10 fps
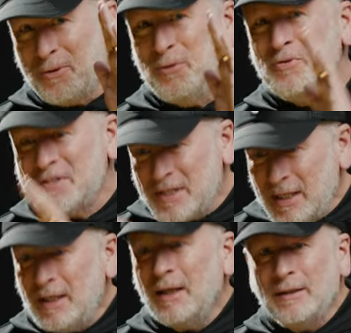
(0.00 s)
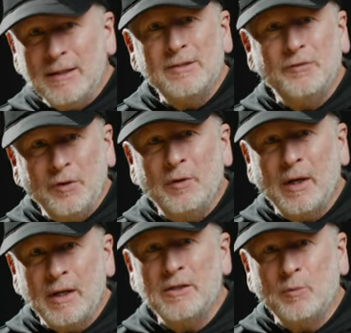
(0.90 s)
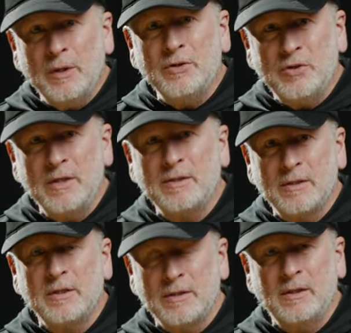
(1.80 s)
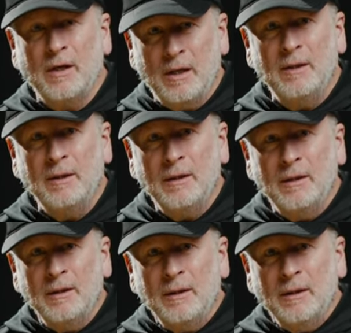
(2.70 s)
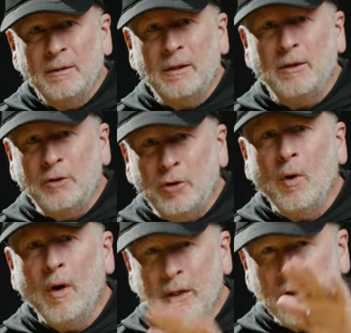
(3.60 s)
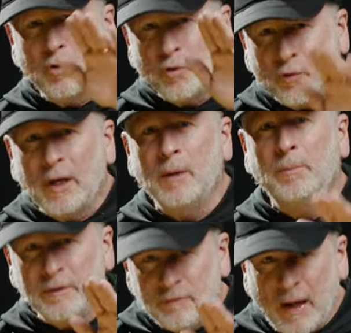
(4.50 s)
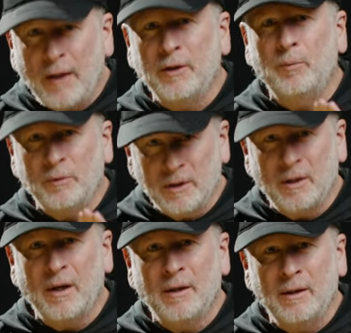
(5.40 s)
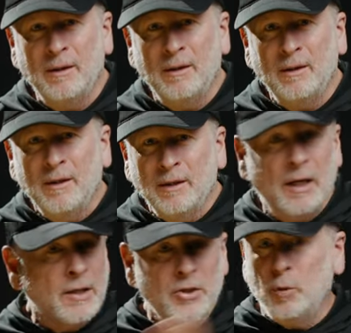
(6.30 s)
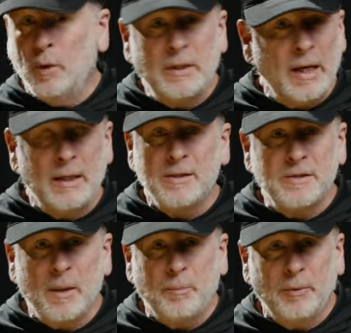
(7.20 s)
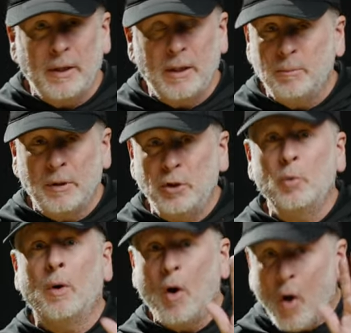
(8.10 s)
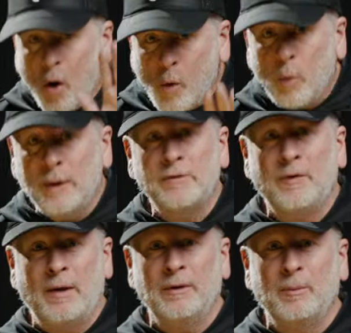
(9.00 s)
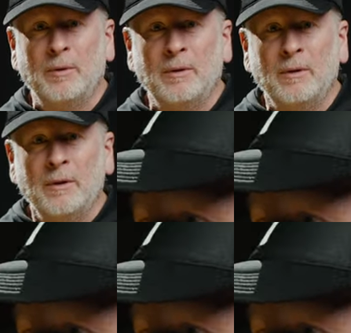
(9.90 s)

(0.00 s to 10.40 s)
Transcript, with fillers: through seeing in these few days what Jesus has done that you are incredibly valuable to God. Yes, you were dead and separated, but you were always valuable.